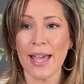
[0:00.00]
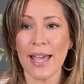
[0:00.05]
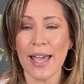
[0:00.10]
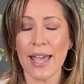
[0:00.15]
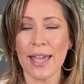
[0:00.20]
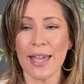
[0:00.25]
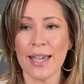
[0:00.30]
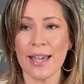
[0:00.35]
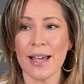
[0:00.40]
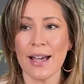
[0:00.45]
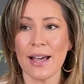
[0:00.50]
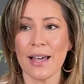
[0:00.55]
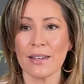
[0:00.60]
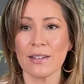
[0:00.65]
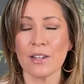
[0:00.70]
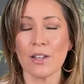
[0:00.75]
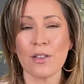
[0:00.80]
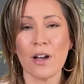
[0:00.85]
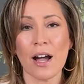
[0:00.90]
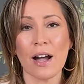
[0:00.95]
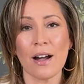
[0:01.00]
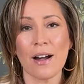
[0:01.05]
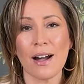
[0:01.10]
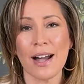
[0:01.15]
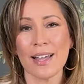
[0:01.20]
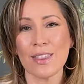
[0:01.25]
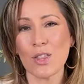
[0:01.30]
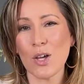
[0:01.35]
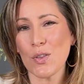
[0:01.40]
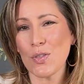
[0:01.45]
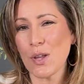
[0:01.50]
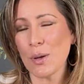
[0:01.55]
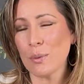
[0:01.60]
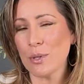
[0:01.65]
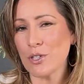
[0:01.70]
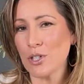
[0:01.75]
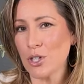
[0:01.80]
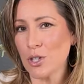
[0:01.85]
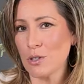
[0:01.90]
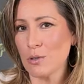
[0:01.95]
And I thought they
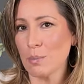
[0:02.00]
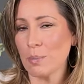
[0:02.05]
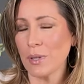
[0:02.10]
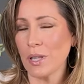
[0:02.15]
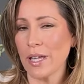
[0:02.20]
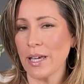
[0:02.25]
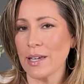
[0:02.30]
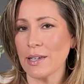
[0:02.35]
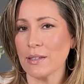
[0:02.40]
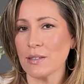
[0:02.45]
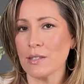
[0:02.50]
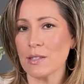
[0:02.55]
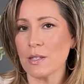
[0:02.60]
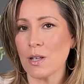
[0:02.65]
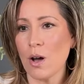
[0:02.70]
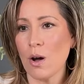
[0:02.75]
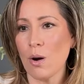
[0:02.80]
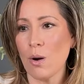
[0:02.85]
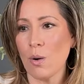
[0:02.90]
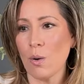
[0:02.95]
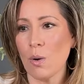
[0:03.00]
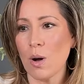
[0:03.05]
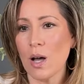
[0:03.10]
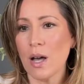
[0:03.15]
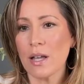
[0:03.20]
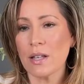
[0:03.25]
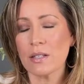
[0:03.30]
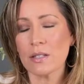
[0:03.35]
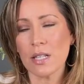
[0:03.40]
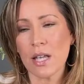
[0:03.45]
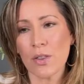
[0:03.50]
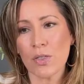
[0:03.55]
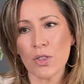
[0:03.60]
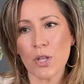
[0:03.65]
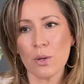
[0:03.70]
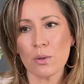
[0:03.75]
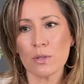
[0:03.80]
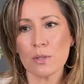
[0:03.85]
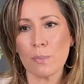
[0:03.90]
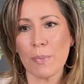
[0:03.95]
were too plain. So sent
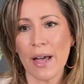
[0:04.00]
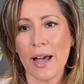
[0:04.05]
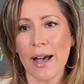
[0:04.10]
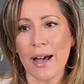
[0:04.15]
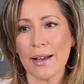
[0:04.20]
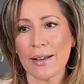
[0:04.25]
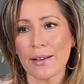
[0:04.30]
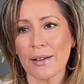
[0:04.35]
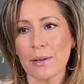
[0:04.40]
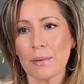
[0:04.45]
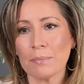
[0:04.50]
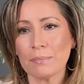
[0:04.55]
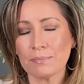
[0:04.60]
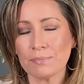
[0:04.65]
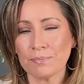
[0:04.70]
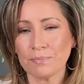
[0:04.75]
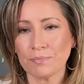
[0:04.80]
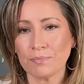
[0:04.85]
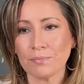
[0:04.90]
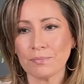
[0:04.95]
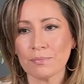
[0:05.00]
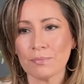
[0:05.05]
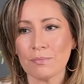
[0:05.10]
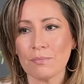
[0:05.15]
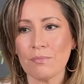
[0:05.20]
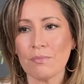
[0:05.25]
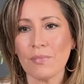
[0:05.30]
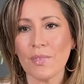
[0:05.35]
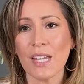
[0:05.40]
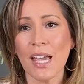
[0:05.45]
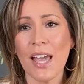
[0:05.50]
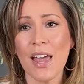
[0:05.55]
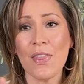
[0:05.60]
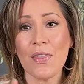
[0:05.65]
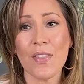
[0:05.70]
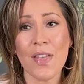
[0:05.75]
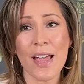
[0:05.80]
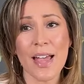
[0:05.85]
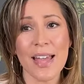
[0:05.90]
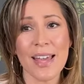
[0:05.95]
those back.
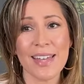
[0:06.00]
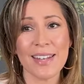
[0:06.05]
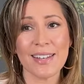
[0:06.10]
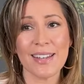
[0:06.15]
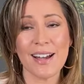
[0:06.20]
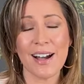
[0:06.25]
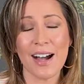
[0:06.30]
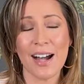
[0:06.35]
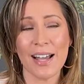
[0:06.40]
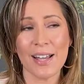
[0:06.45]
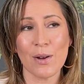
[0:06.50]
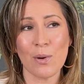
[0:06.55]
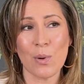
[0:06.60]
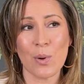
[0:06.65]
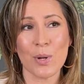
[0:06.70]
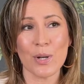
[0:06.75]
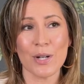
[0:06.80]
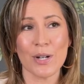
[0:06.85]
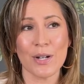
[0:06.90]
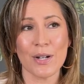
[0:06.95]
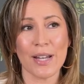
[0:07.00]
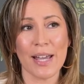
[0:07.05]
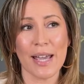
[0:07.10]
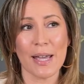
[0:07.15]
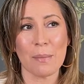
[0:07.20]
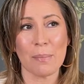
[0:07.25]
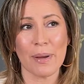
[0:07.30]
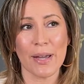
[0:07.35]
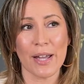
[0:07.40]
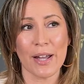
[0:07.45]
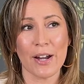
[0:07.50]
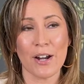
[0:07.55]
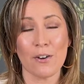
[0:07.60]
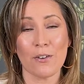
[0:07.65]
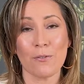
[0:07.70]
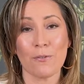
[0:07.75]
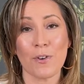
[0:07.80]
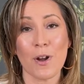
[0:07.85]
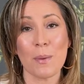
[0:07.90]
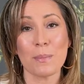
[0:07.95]
And then I ordered a
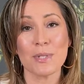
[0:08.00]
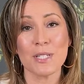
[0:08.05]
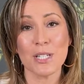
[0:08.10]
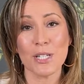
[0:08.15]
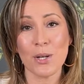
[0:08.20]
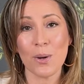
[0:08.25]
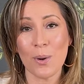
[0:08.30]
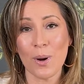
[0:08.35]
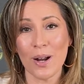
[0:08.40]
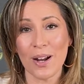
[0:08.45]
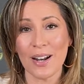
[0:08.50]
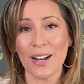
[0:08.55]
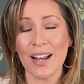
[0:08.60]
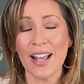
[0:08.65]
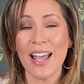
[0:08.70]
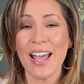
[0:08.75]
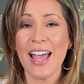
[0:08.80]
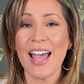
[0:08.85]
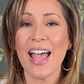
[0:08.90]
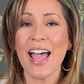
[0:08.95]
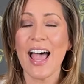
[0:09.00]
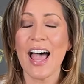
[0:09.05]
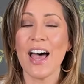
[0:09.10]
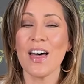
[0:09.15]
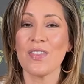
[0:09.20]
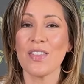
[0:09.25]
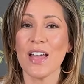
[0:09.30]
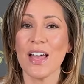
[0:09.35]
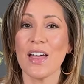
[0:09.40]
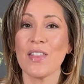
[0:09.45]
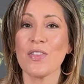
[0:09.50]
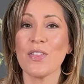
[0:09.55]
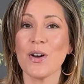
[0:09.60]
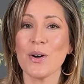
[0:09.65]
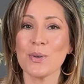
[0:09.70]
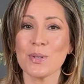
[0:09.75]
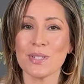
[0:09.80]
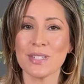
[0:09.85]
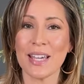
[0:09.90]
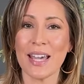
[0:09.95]
pair from Dior. And then
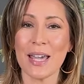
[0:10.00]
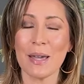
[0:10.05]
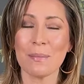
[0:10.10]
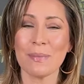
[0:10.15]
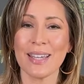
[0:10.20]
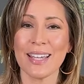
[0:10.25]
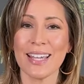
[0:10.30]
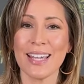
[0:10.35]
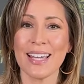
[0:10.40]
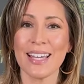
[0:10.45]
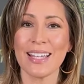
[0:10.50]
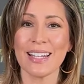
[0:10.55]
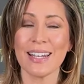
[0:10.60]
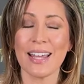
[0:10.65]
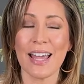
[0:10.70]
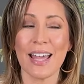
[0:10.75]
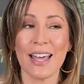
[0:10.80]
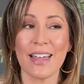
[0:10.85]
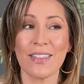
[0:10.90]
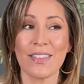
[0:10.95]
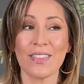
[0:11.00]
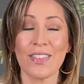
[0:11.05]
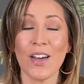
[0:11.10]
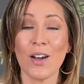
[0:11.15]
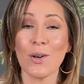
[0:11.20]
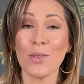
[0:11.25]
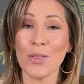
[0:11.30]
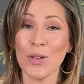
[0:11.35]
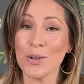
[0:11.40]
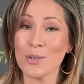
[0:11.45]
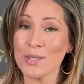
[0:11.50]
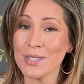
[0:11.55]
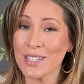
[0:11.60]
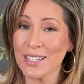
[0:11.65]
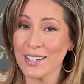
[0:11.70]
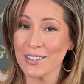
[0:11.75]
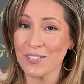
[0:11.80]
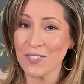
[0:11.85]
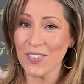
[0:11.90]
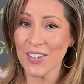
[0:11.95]
those came in and those
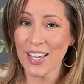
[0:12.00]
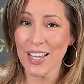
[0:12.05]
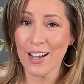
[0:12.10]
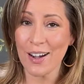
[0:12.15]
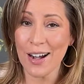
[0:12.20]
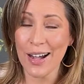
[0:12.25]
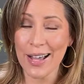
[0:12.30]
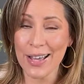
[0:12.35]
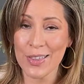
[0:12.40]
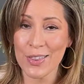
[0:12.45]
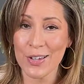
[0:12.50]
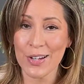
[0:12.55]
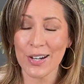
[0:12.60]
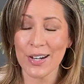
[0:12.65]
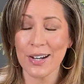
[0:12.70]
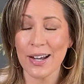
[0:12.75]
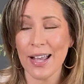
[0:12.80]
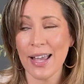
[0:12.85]
didn't fit either.